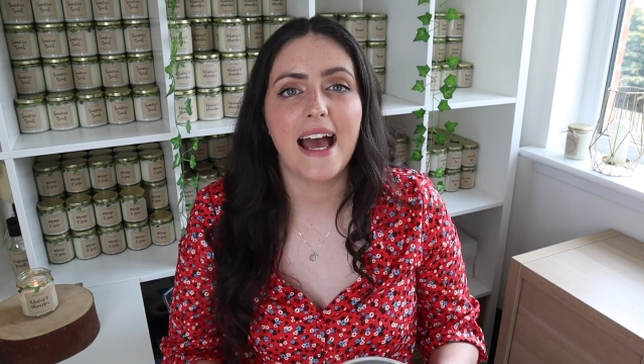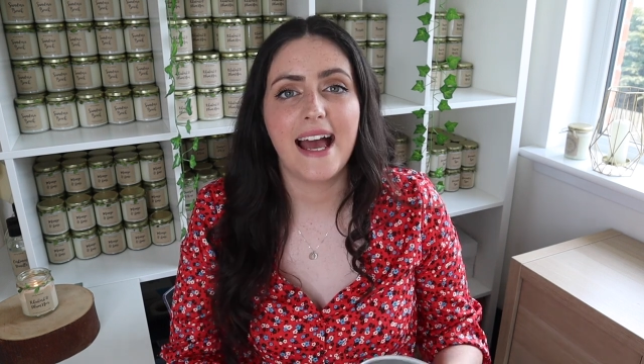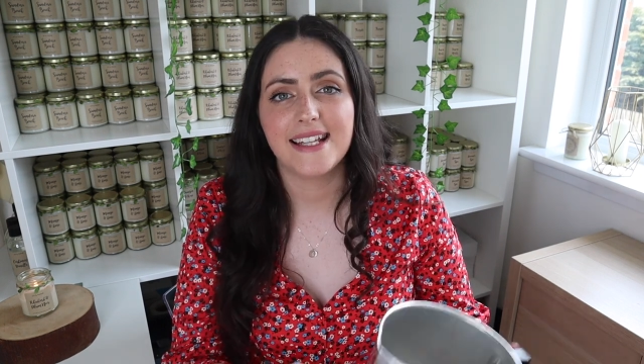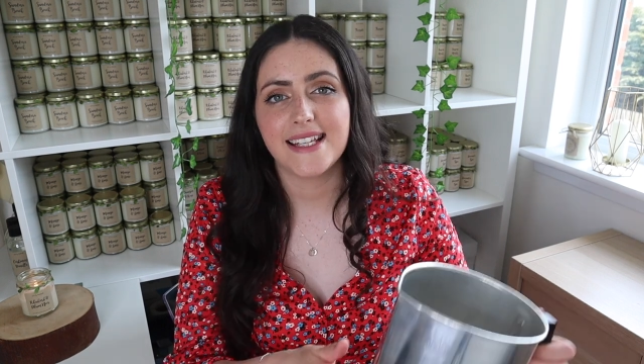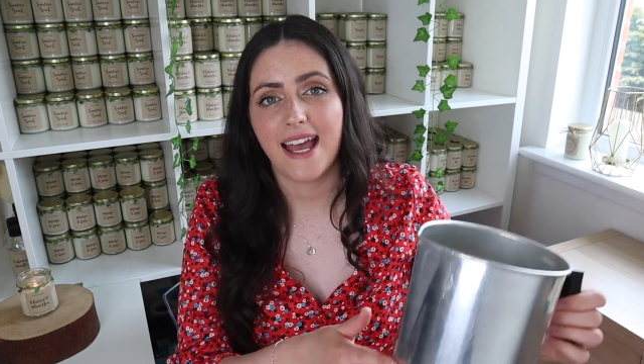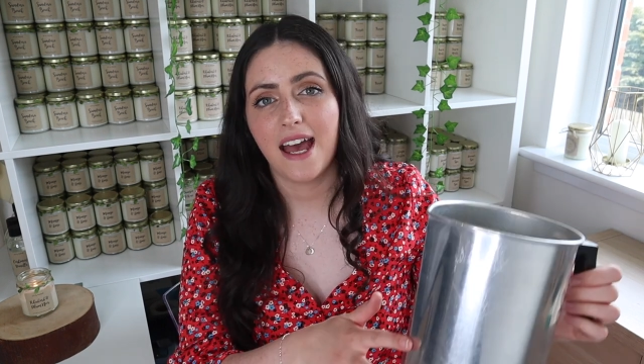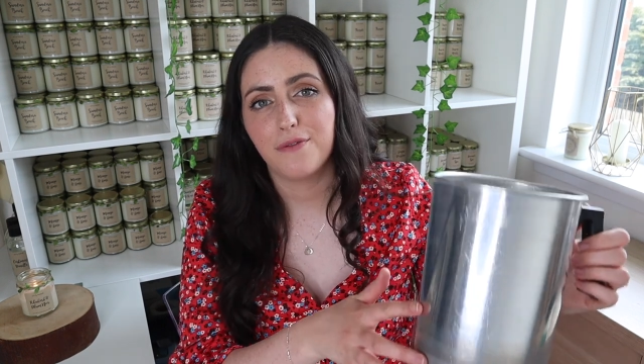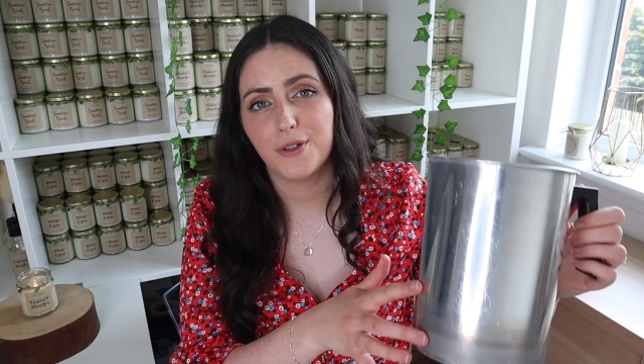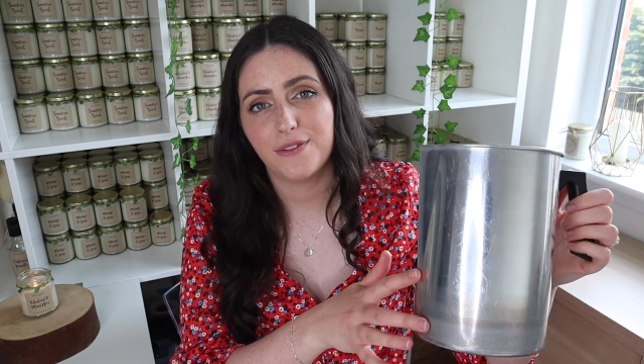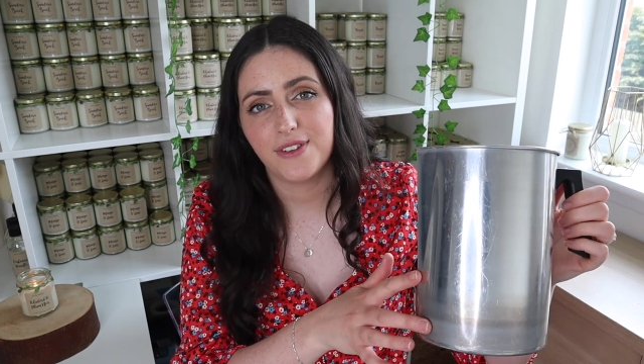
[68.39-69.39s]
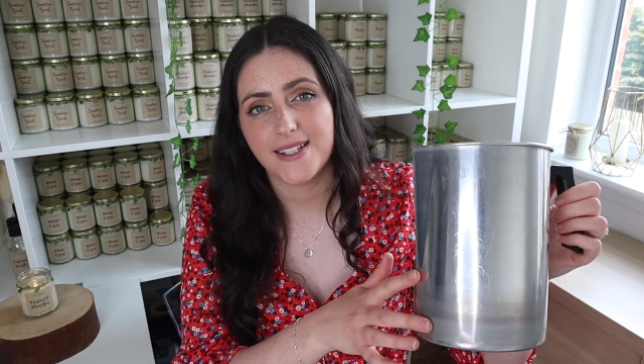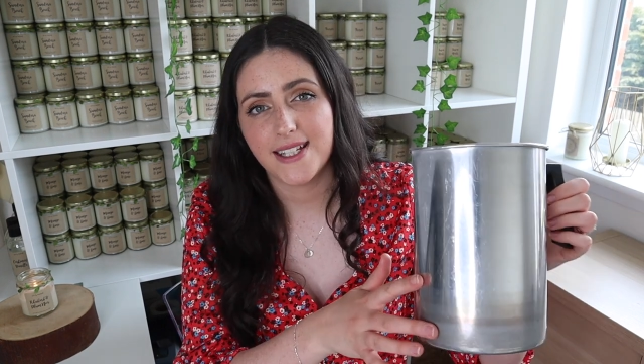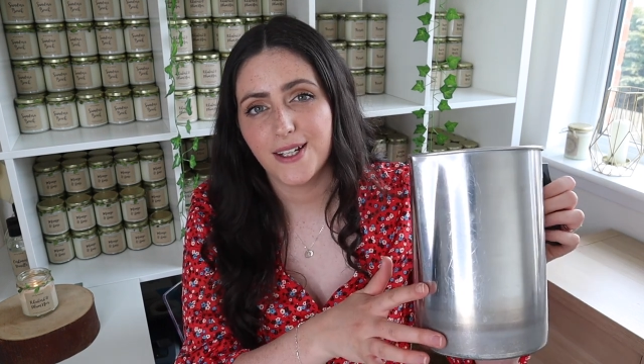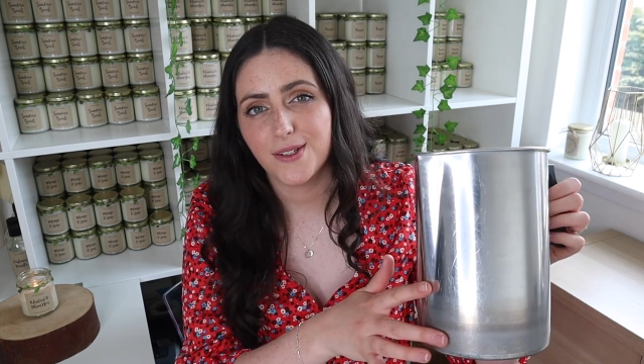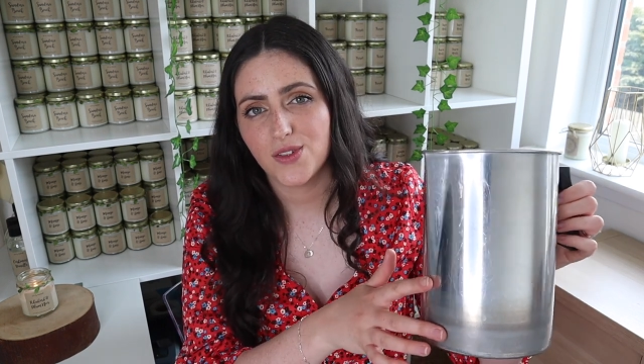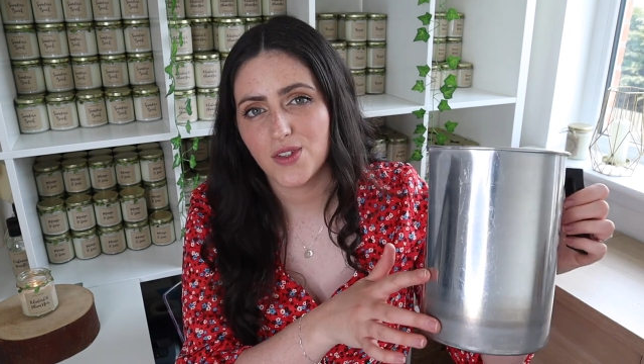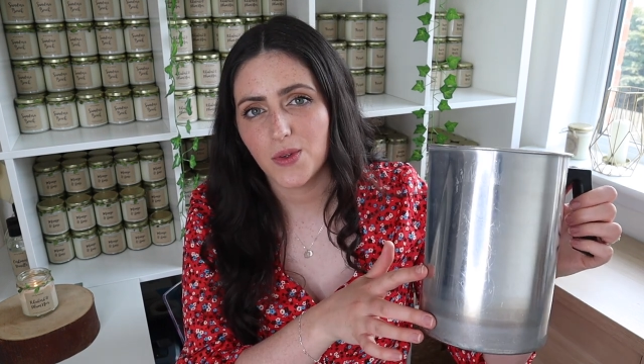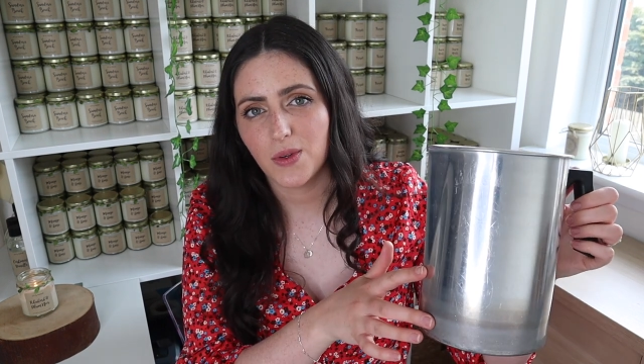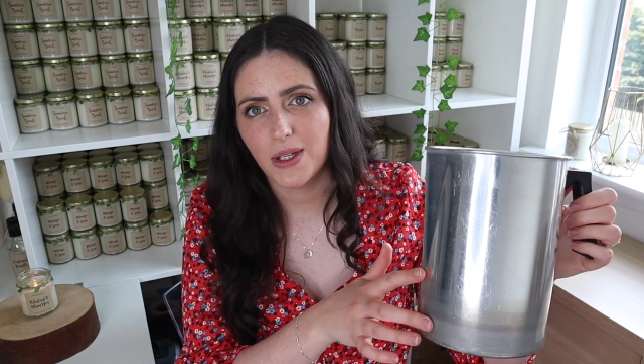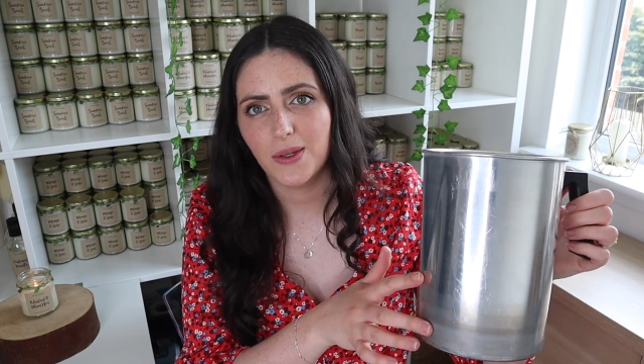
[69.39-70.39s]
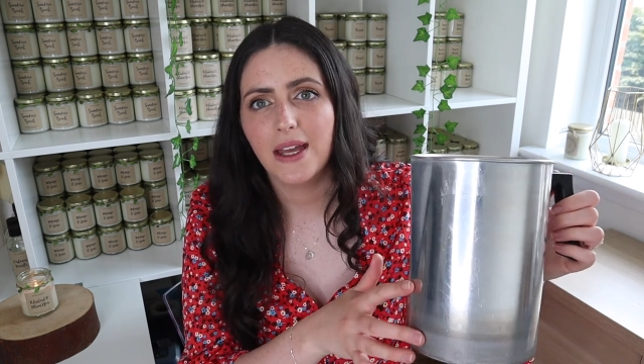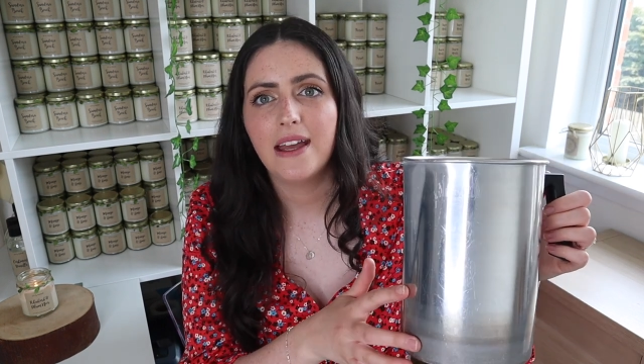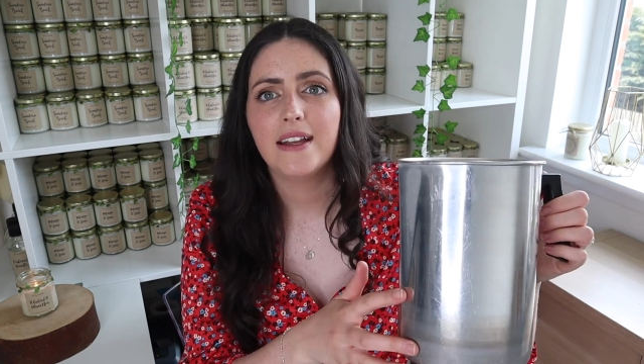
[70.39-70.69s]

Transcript: And I have one of these here to show you.